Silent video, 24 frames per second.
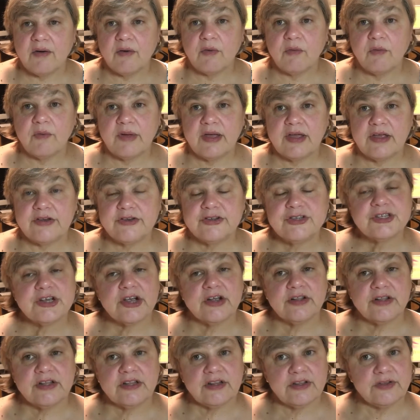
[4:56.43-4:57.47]
when
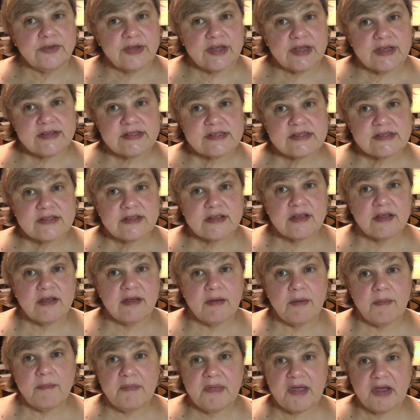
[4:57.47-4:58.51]
Charlotte Lucas
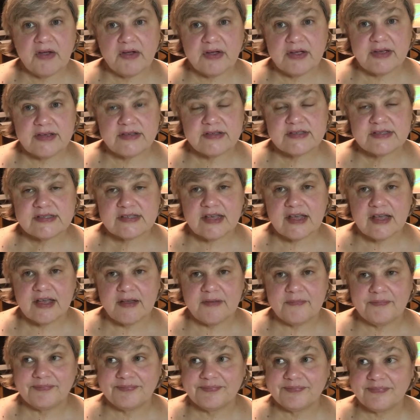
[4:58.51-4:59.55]
marries
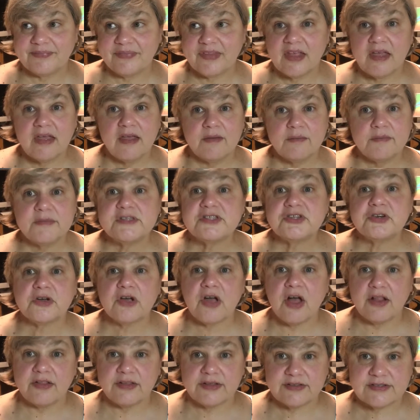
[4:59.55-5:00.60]
Mr.
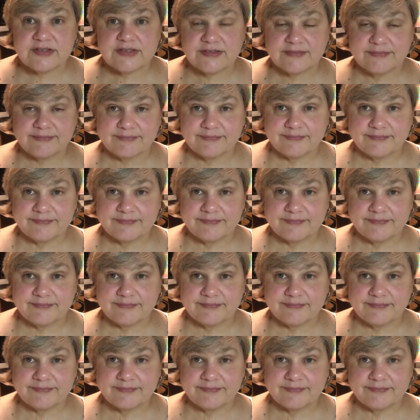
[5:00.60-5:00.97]
Collins.